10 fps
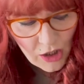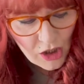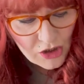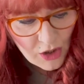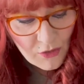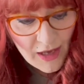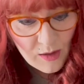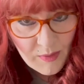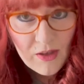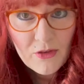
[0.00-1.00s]
So that'll
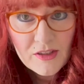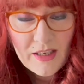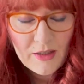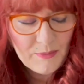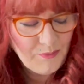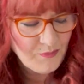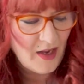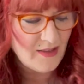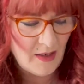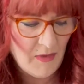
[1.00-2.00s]
be for sale.
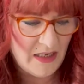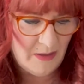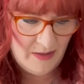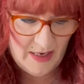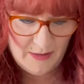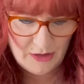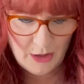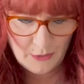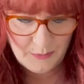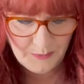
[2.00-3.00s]
I'm not keeping that.
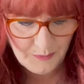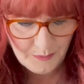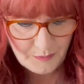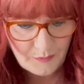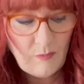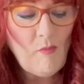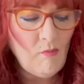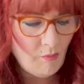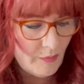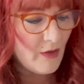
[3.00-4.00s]
So
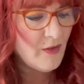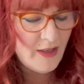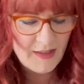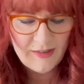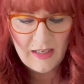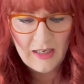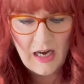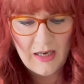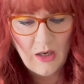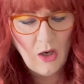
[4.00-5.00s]
the next thing I
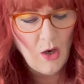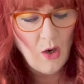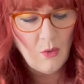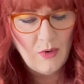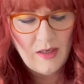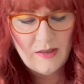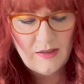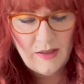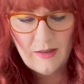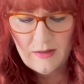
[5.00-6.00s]
got was,
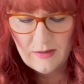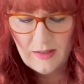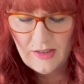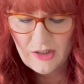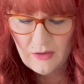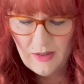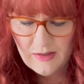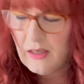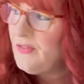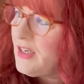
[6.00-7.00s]
did I show this? I
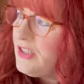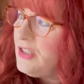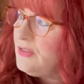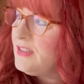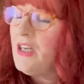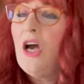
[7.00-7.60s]
don't think I showed this.